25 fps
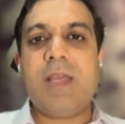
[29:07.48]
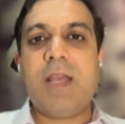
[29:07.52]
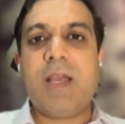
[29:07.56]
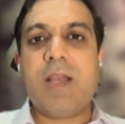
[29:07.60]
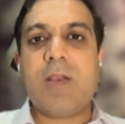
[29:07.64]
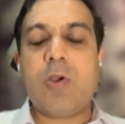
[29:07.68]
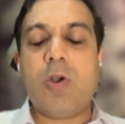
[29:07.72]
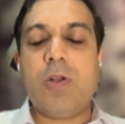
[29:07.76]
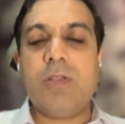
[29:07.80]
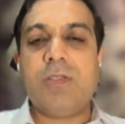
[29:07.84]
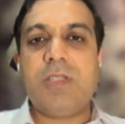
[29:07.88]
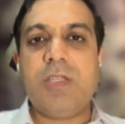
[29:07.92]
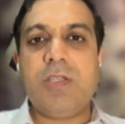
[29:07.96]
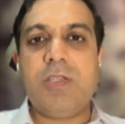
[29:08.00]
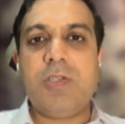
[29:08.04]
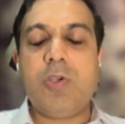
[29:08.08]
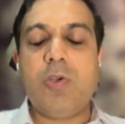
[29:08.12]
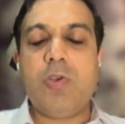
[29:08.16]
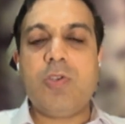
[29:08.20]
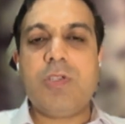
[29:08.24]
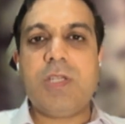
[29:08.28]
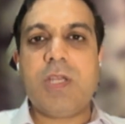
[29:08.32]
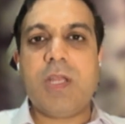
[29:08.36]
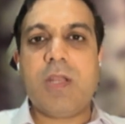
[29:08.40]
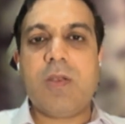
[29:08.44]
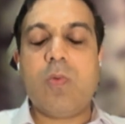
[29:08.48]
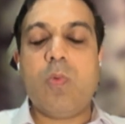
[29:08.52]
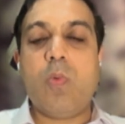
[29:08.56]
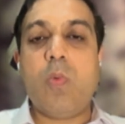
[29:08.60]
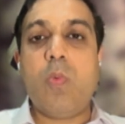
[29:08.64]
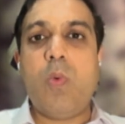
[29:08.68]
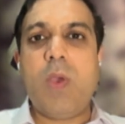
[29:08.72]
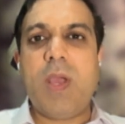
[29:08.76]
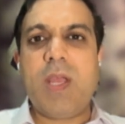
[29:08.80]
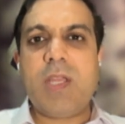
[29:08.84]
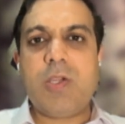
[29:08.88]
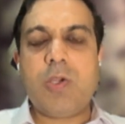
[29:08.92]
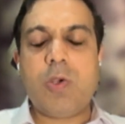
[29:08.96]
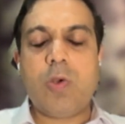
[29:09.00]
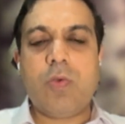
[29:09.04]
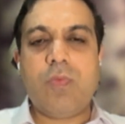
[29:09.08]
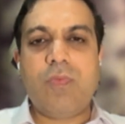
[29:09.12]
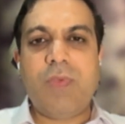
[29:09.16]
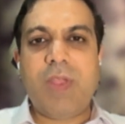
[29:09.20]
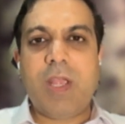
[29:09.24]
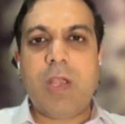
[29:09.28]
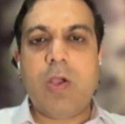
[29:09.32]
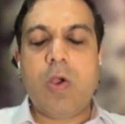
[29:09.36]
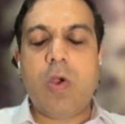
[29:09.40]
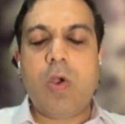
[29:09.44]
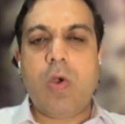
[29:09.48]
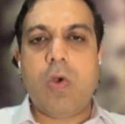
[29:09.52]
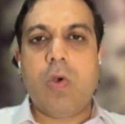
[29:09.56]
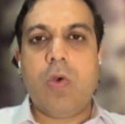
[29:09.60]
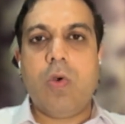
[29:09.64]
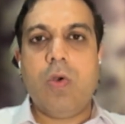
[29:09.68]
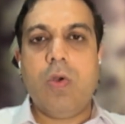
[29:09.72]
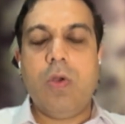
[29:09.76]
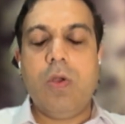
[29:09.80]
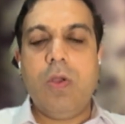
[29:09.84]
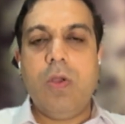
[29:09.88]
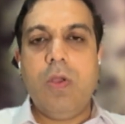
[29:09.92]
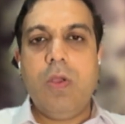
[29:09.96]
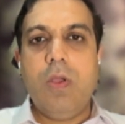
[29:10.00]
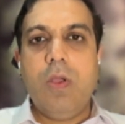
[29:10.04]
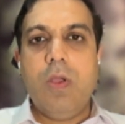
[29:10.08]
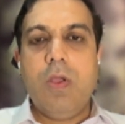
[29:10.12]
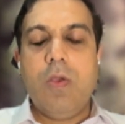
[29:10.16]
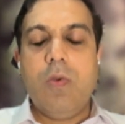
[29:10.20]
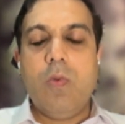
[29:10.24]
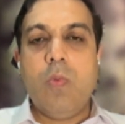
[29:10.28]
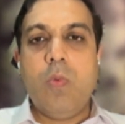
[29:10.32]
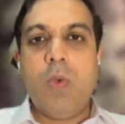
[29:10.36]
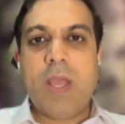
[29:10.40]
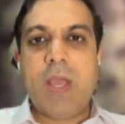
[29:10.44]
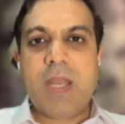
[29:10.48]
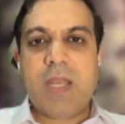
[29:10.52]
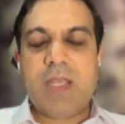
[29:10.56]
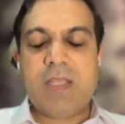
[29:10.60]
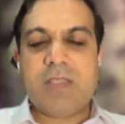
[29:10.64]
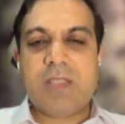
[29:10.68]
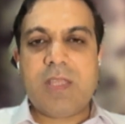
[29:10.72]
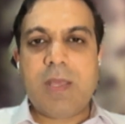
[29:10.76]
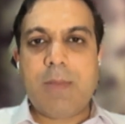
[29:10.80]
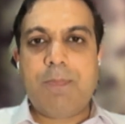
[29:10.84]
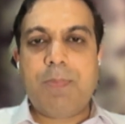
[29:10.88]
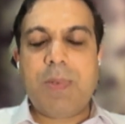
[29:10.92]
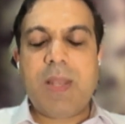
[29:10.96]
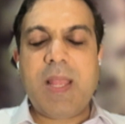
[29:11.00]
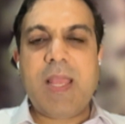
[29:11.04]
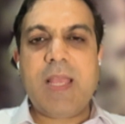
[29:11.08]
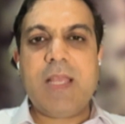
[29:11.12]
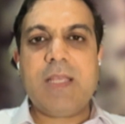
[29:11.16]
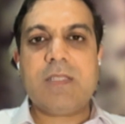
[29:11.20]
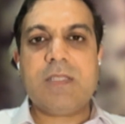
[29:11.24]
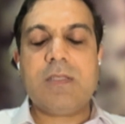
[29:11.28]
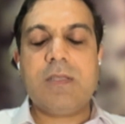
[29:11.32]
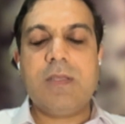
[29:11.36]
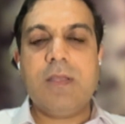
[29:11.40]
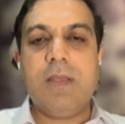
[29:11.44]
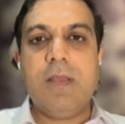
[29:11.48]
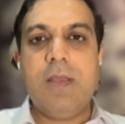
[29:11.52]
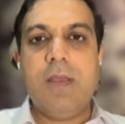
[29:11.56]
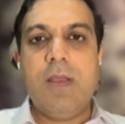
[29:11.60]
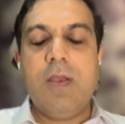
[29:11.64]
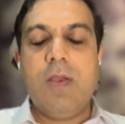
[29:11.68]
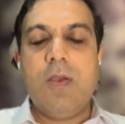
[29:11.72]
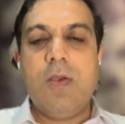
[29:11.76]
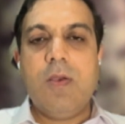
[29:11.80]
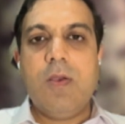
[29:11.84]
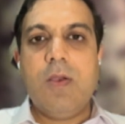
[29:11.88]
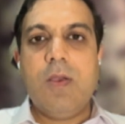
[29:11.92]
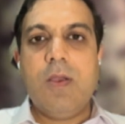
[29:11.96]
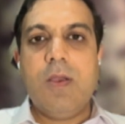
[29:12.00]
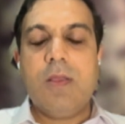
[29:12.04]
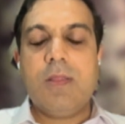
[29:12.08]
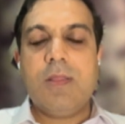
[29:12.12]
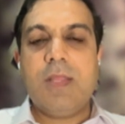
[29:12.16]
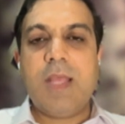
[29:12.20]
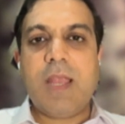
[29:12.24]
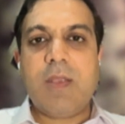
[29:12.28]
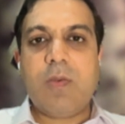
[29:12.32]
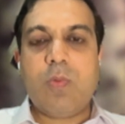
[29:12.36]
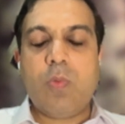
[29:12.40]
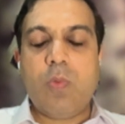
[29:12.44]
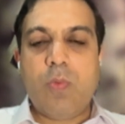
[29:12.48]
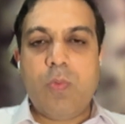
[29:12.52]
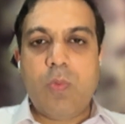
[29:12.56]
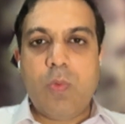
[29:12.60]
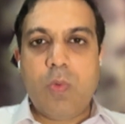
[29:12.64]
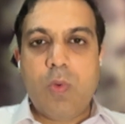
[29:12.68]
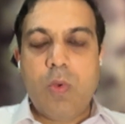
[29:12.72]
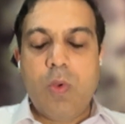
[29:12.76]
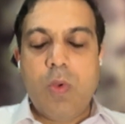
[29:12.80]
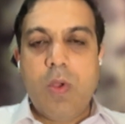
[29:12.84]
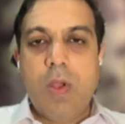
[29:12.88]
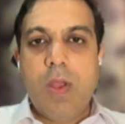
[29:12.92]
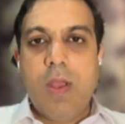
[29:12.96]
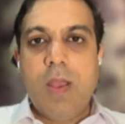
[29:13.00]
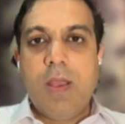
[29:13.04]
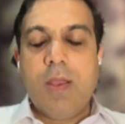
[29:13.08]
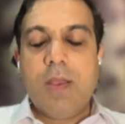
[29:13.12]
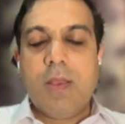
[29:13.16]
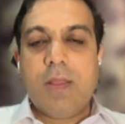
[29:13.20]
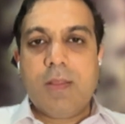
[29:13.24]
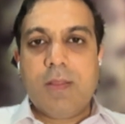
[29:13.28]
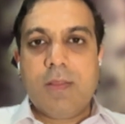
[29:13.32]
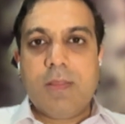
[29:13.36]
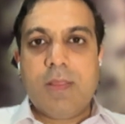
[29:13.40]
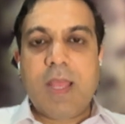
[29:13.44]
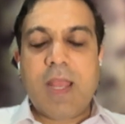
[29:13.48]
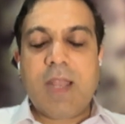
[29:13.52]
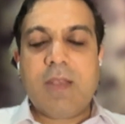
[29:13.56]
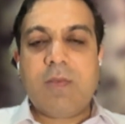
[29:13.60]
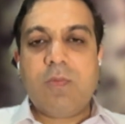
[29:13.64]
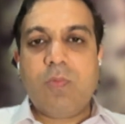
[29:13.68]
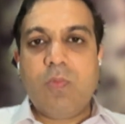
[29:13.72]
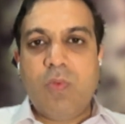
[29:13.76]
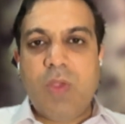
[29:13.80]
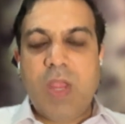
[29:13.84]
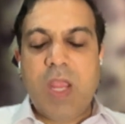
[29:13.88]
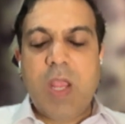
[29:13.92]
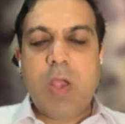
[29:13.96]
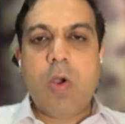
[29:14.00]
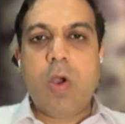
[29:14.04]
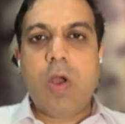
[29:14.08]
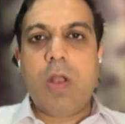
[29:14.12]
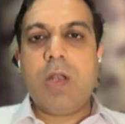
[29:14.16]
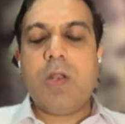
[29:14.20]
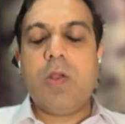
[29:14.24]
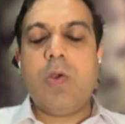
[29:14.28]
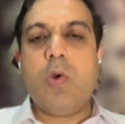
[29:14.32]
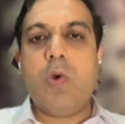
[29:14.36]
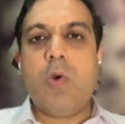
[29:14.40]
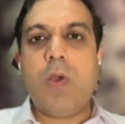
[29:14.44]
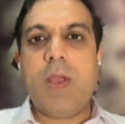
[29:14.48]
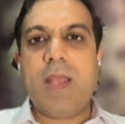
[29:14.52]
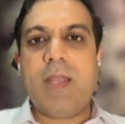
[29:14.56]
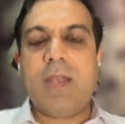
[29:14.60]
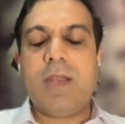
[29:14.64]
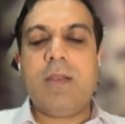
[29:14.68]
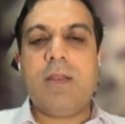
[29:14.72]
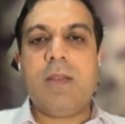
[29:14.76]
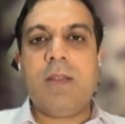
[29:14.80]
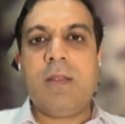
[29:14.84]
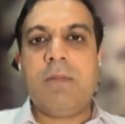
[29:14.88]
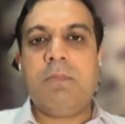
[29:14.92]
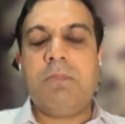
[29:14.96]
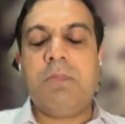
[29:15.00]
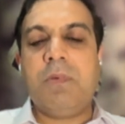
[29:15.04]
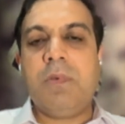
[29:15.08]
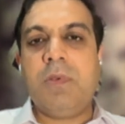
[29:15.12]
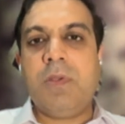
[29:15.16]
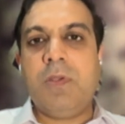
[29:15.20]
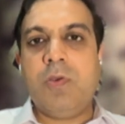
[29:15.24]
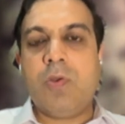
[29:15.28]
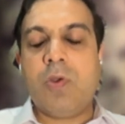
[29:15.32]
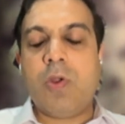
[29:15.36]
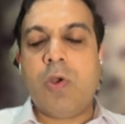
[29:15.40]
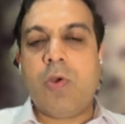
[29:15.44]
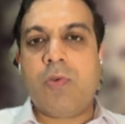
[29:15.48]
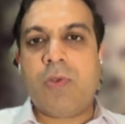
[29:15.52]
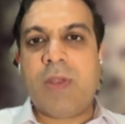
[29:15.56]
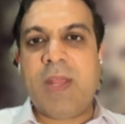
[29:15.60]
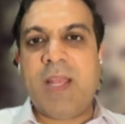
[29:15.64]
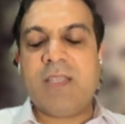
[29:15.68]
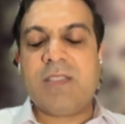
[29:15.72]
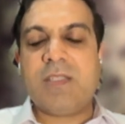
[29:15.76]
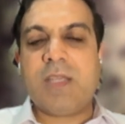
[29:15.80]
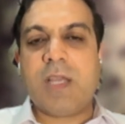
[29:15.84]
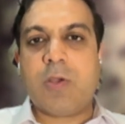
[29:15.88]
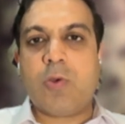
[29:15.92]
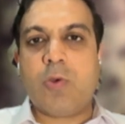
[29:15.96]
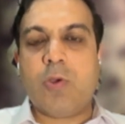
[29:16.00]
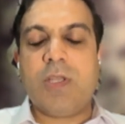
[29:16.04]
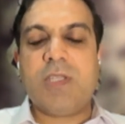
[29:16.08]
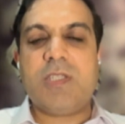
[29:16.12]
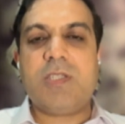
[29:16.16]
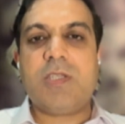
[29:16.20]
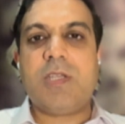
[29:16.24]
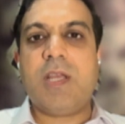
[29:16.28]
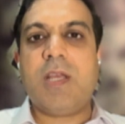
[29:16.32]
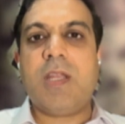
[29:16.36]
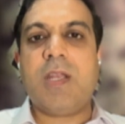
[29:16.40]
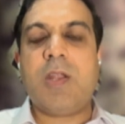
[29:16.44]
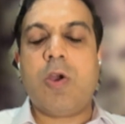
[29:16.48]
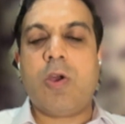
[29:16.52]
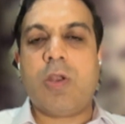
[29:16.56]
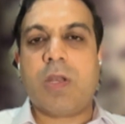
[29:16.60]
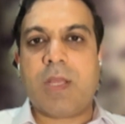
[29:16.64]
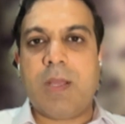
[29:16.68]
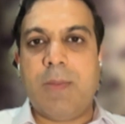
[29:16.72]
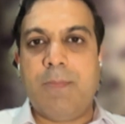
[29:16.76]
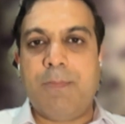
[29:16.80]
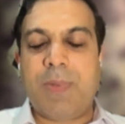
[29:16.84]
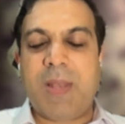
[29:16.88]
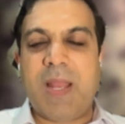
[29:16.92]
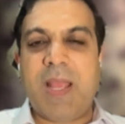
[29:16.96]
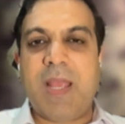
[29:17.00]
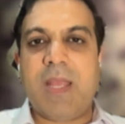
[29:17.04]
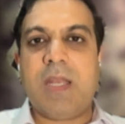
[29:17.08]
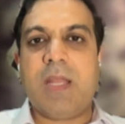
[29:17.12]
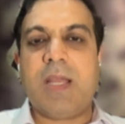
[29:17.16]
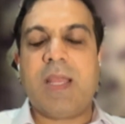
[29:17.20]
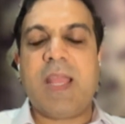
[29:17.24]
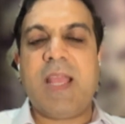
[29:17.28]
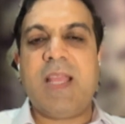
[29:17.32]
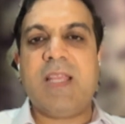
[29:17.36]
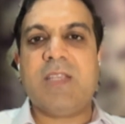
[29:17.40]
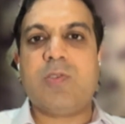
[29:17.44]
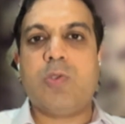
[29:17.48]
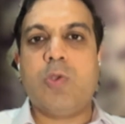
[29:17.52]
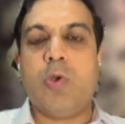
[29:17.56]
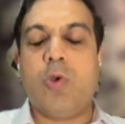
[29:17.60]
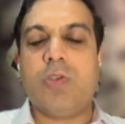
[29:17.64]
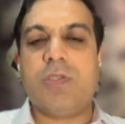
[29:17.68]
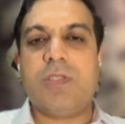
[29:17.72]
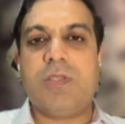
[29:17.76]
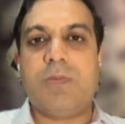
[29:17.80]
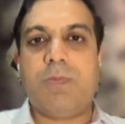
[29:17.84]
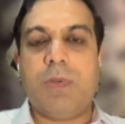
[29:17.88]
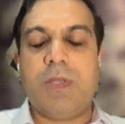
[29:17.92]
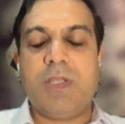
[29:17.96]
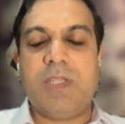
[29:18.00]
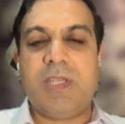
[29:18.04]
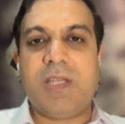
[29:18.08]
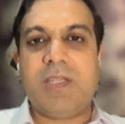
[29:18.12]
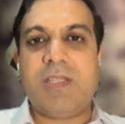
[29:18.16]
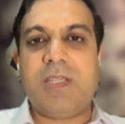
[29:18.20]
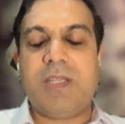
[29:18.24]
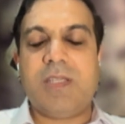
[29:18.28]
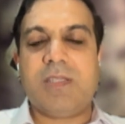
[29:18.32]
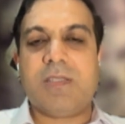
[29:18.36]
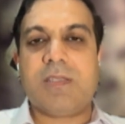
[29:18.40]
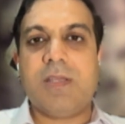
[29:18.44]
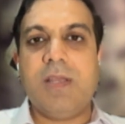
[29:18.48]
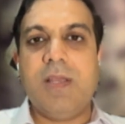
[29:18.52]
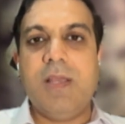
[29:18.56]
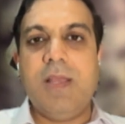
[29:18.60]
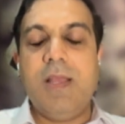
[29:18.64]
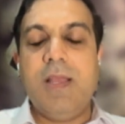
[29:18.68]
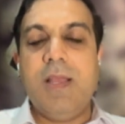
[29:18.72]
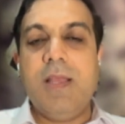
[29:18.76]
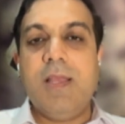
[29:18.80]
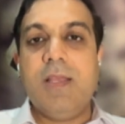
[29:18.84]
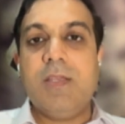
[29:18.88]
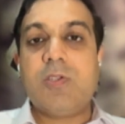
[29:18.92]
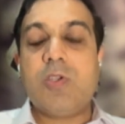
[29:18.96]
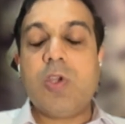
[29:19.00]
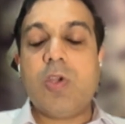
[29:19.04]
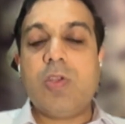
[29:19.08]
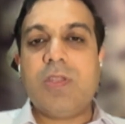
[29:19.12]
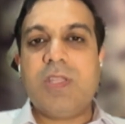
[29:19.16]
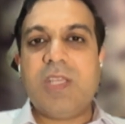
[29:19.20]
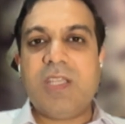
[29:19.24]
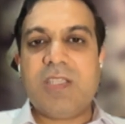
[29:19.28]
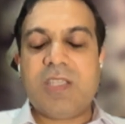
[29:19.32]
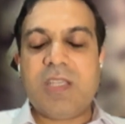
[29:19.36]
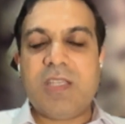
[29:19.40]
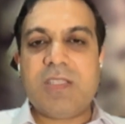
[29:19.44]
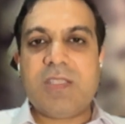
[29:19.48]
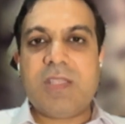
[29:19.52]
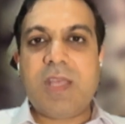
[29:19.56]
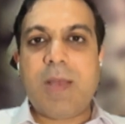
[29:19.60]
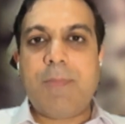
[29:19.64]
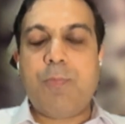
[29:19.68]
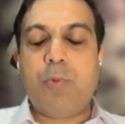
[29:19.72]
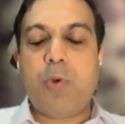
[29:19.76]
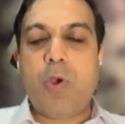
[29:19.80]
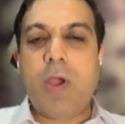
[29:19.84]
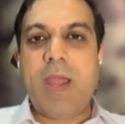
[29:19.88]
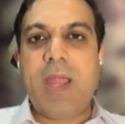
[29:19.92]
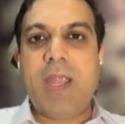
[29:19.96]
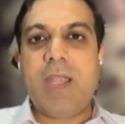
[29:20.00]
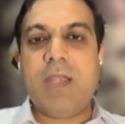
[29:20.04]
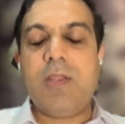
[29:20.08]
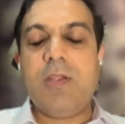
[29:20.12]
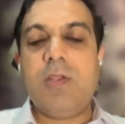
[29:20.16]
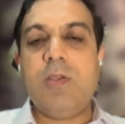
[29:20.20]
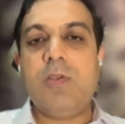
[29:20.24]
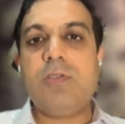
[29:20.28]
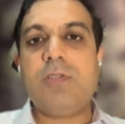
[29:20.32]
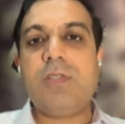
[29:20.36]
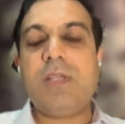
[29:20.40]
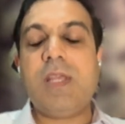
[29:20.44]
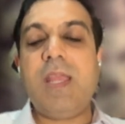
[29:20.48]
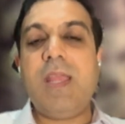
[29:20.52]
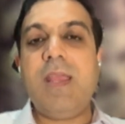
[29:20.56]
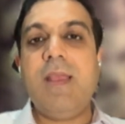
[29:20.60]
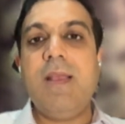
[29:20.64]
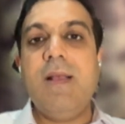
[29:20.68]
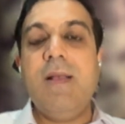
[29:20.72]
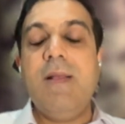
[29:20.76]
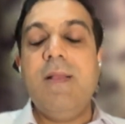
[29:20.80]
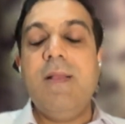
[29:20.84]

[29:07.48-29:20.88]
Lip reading: the Constitution, where should we go? Where is the place that we all go and raise a question or complain against those judges? So this is the point. You see,